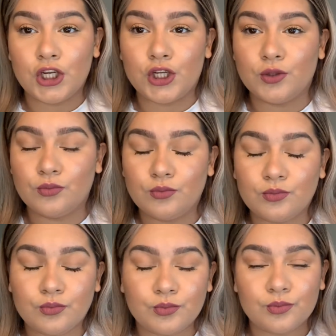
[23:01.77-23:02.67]
you know,
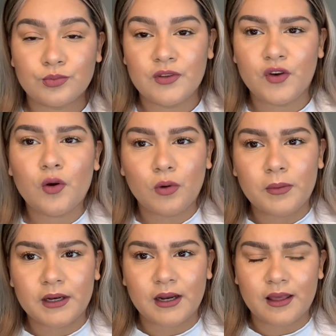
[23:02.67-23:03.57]
if you're a
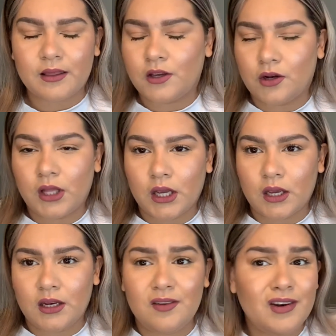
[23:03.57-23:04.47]
woman, I think you'd like it.
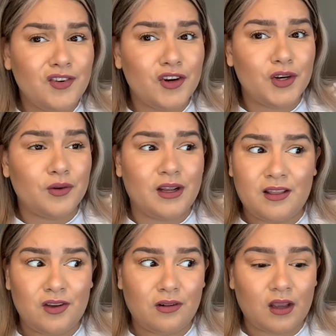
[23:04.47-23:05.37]
Even if you're a dude, I
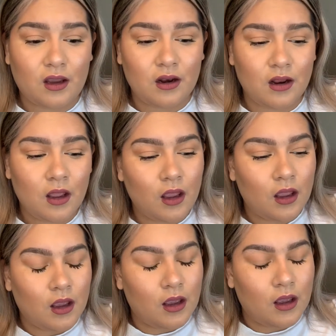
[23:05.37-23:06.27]
think you'd like it.
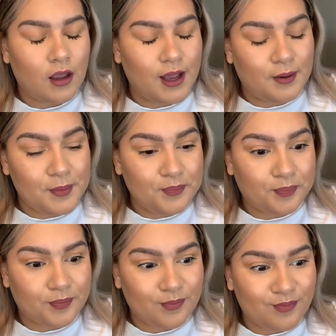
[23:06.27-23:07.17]
Anyway,
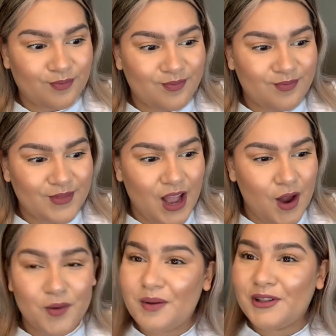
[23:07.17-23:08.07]

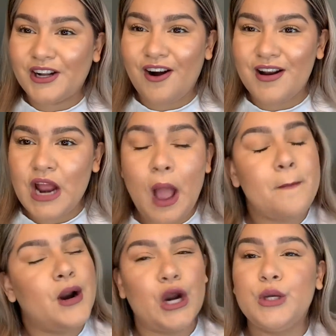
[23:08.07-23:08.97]
rambling on
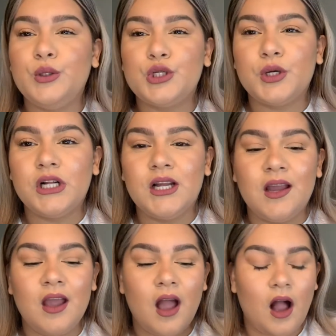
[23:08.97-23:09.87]
per usual.
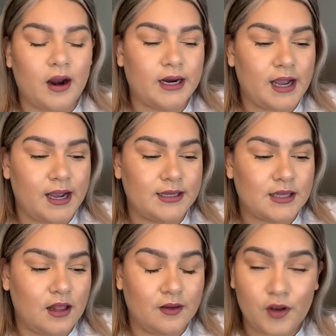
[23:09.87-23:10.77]
All right, guys,
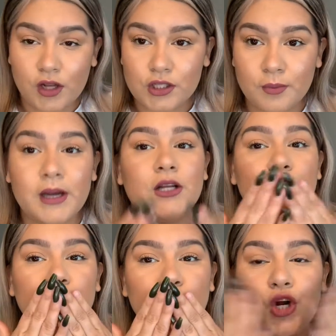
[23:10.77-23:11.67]
I love you all so
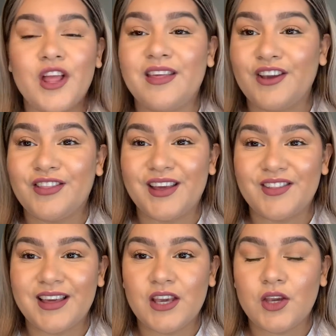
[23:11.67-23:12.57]
much.
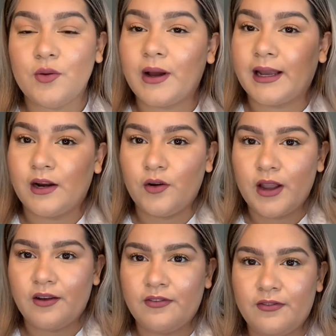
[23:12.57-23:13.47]
Thank you. I gotta go
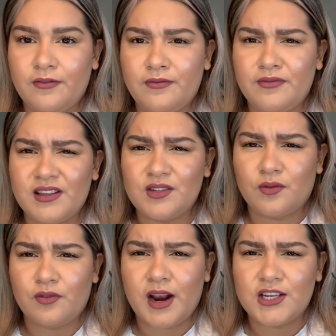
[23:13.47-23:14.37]
get this
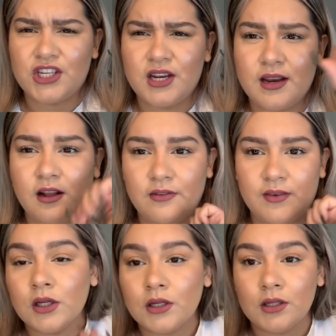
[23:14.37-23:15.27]
ratchet nail
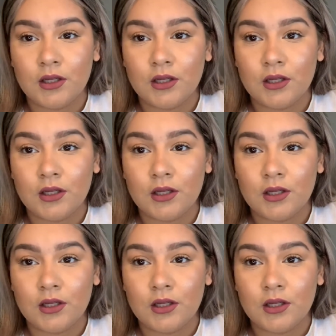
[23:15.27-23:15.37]
fit.